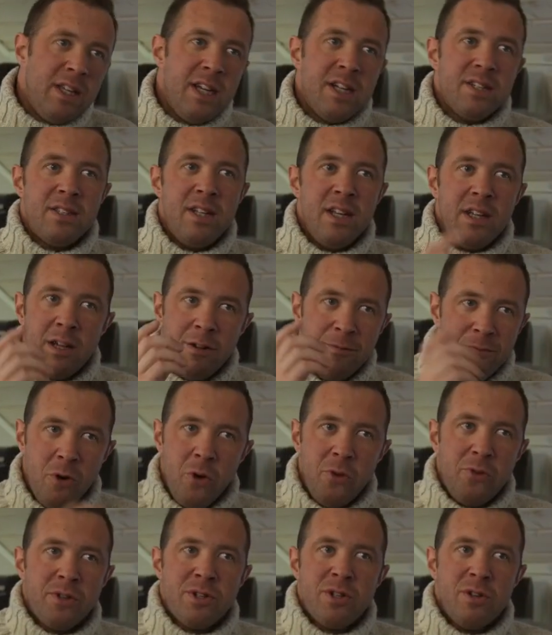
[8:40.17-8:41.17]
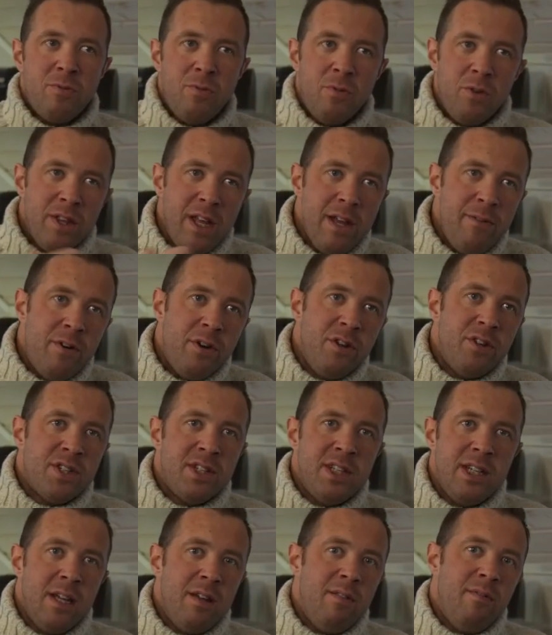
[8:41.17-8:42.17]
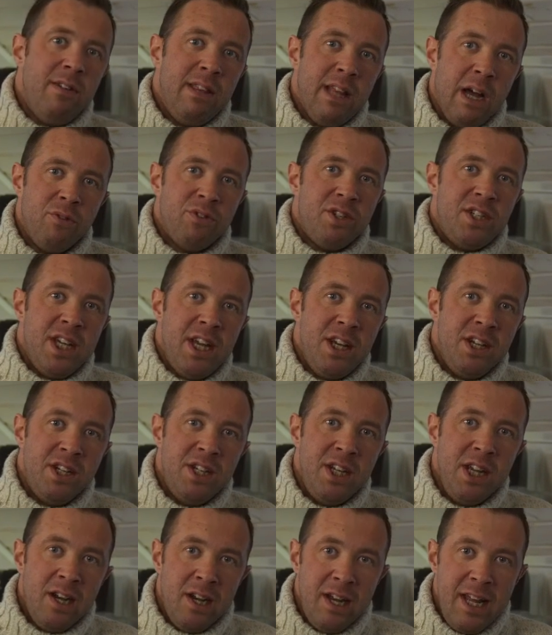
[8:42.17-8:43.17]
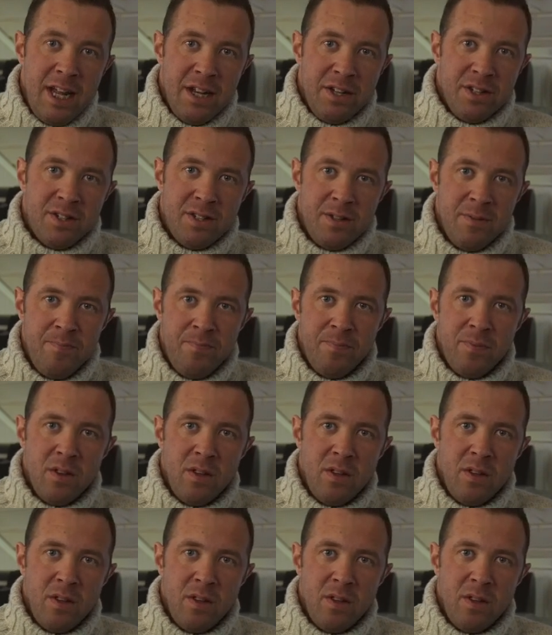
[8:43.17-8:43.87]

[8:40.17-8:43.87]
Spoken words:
just taking photos of whatever you see without changing lens.